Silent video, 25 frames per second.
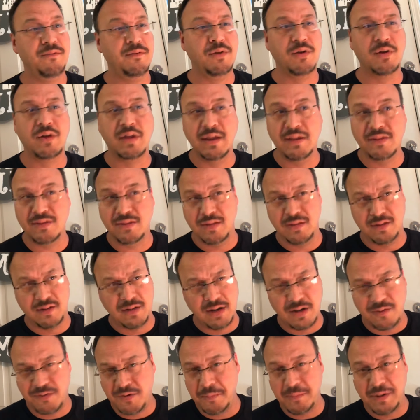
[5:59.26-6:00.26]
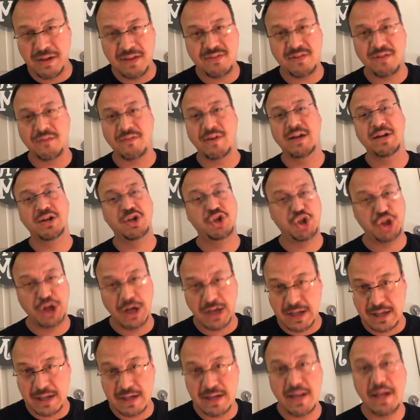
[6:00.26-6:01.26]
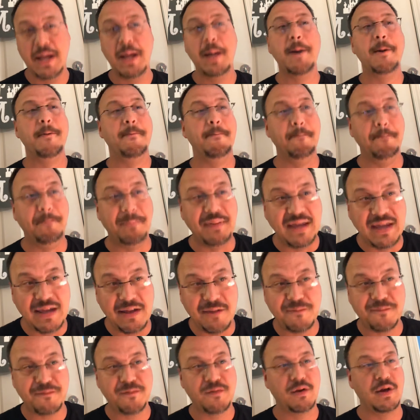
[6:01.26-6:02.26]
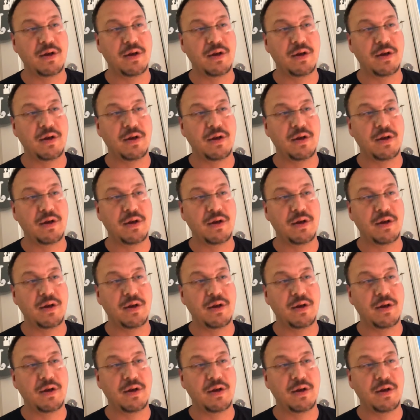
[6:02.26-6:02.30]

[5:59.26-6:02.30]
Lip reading: You can get the different meats. They've got chicken, beef,